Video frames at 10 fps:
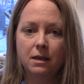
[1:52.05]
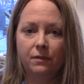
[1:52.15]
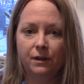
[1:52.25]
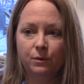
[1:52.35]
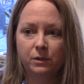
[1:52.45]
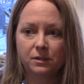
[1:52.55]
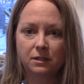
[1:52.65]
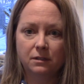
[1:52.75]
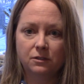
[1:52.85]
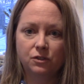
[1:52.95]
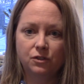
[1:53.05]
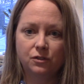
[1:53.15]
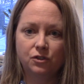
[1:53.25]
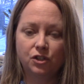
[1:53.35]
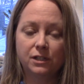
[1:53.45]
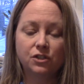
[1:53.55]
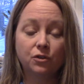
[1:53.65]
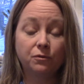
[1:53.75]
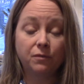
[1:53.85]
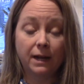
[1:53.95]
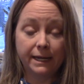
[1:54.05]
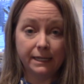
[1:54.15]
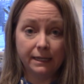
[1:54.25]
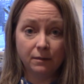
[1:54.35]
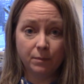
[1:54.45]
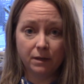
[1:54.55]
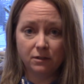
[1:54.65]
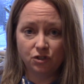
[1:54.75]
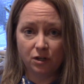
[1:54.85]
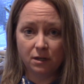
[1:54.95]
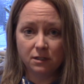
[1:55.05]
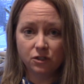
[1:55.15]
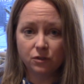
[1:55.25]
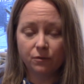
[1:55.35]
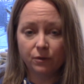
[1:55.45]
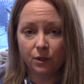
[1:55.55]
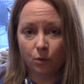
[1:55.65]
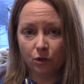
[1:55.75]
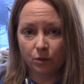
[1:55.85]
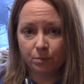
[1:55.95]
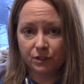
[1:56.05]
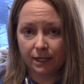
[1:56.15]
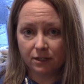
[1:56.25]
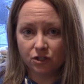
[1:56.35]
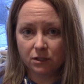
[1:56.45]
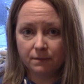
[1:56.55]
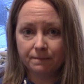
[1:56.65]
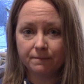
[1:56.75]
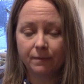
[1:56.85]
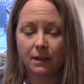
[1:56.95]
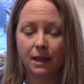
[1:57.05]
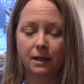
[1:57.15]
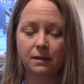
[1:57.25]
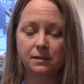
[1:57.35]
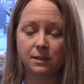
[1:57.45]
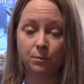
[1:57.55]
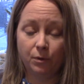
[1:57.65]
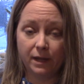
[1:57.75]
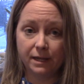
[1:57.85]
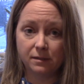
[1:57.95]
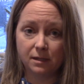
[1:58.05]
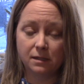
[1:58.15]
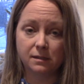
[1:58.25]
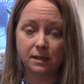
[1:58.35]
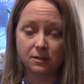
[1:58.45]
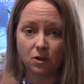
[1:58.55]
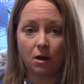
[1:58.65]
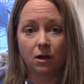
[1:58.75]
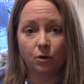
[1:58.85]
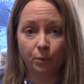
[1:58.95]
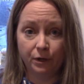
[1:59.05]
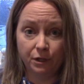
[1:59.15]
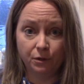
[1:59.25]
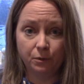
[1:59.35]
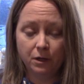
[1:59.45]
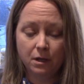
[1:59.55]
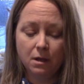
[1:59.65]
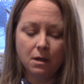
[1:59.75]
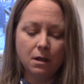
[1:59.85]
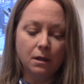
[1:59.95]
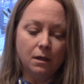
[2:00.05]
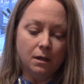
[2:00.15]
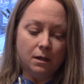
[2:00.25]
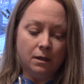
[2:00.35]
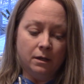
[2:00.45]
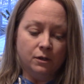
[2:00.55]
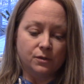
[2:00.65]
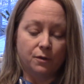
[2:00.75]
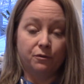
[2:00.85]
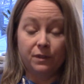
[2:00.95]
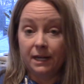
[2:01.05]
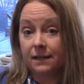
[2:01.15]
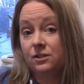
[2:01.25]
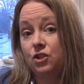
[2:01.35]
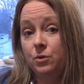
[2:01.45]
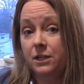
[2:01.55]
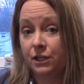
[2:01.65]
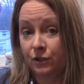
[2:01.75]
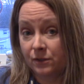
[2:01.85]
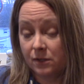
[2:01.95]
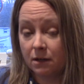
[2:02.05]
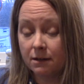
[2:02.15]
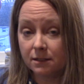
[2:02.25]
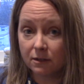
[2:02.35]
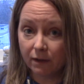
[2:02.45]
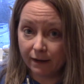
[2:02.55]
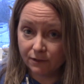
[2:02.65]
There was a judicial finding by the judge for the order of protection, and it's in place, and it's set to auto-renew. So for the next 2 years, until I have